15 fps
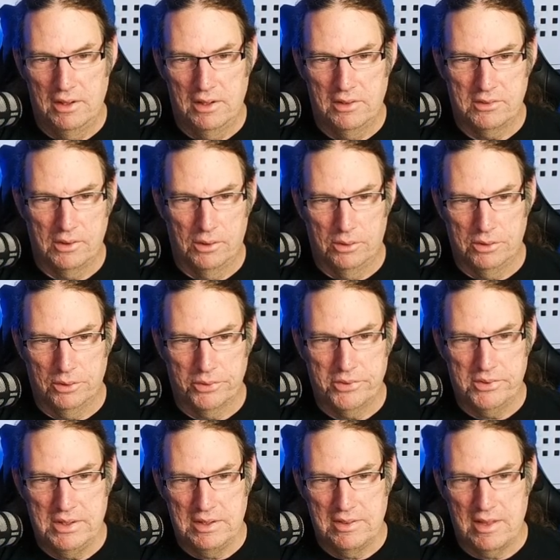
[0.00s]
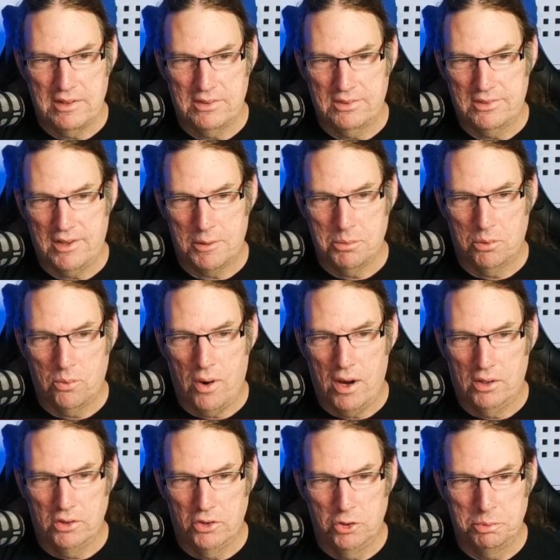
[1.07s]
So you'll see this type of
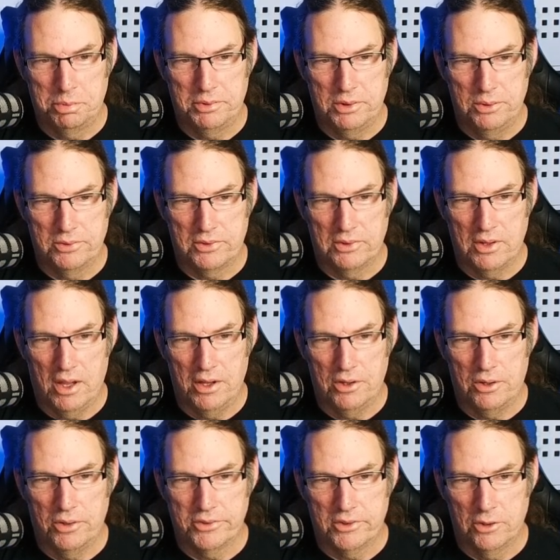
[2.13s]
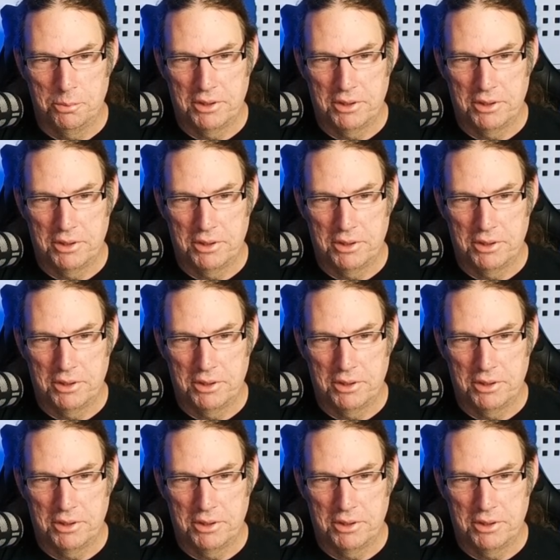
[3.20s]
while loop used a lot also,